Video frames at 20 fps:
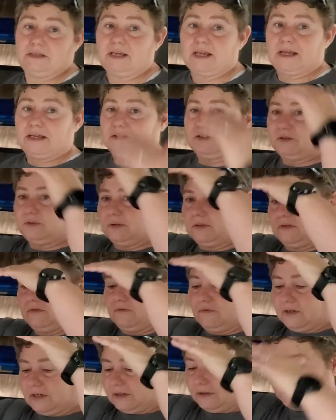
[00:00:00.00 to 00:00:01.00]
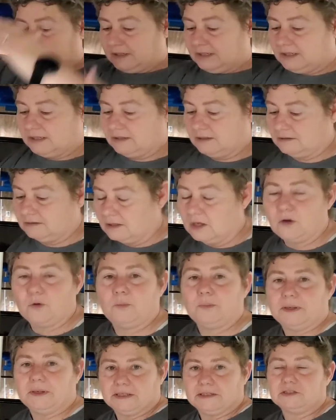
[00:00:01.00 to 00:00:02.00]
It's very low
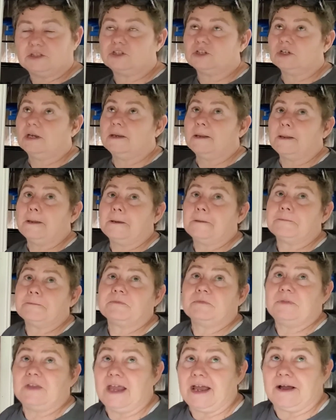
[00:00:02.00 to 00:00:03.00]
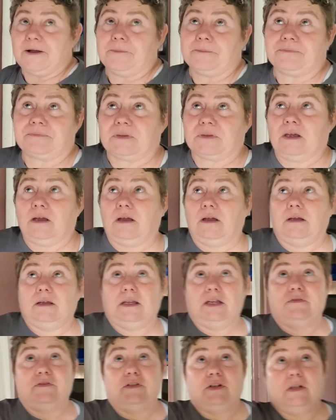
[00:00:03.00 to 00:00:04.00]
pitch. Now,
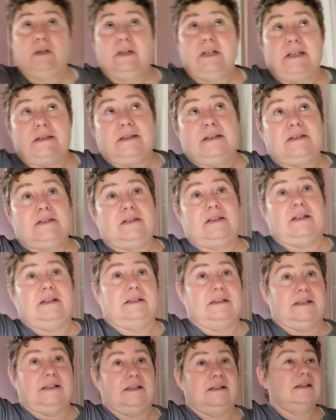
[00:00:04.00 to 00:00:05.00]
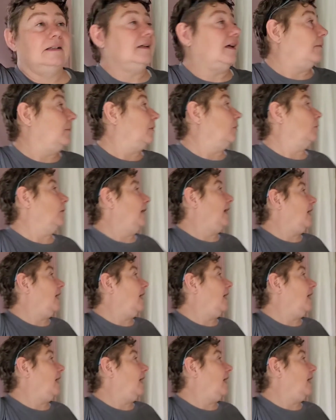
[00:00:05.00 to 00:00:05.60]
if you look at this ceiling, I mean, we